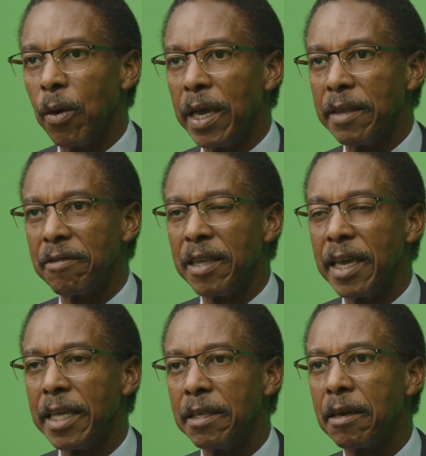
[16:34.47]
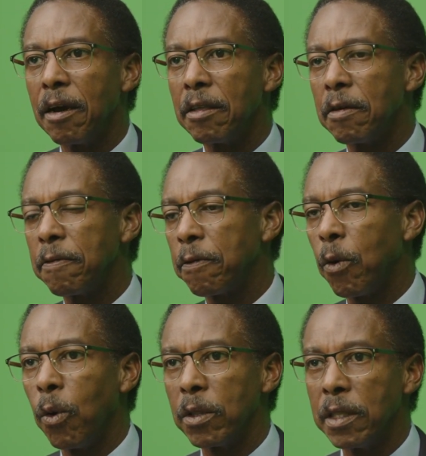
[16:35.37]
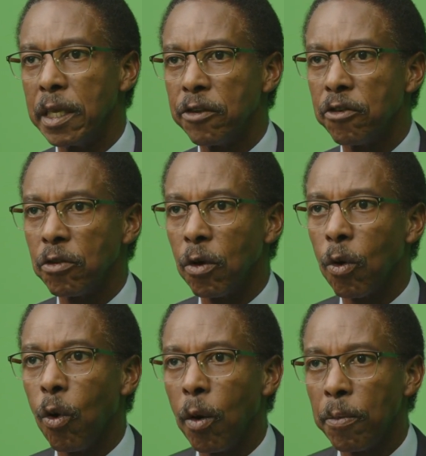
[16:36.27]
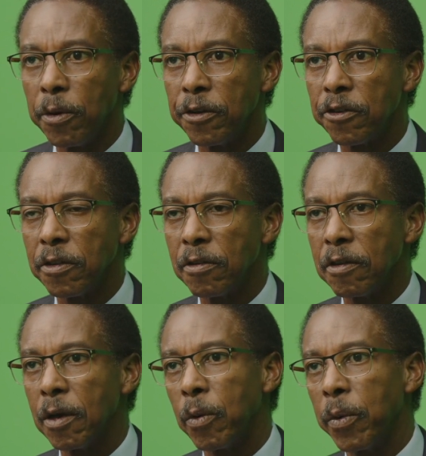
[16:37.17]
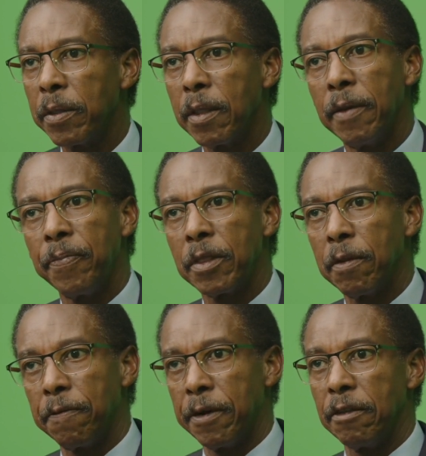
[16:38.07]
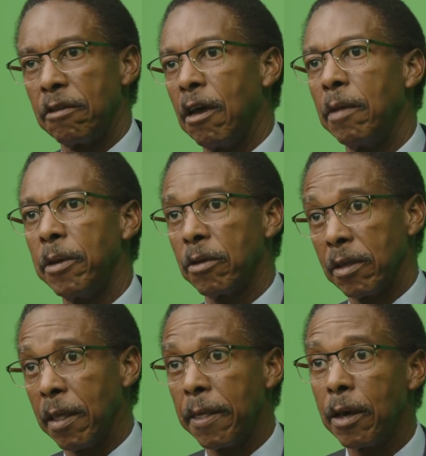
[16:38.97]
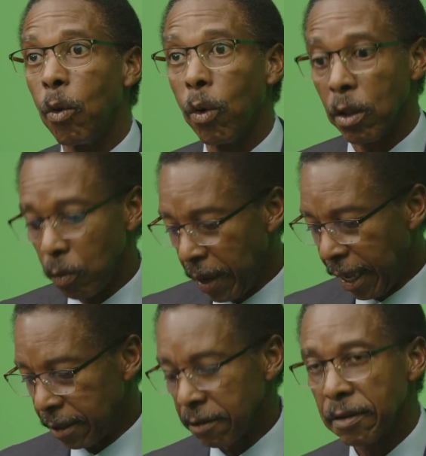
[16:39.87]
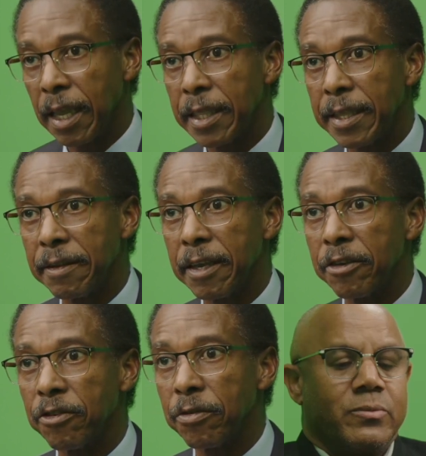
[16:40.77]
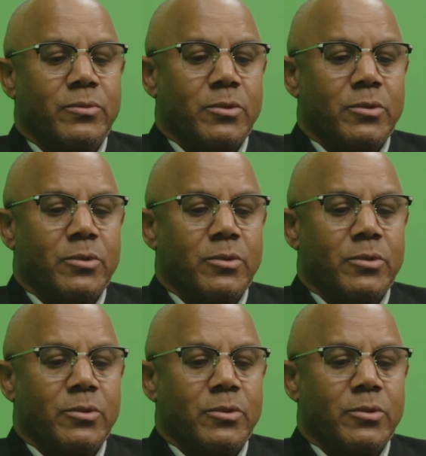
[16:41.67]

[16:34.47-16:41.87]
Is there any kind of coordination or cooperation, say, with the French side? Because I think Guadeloupe handles that section, right?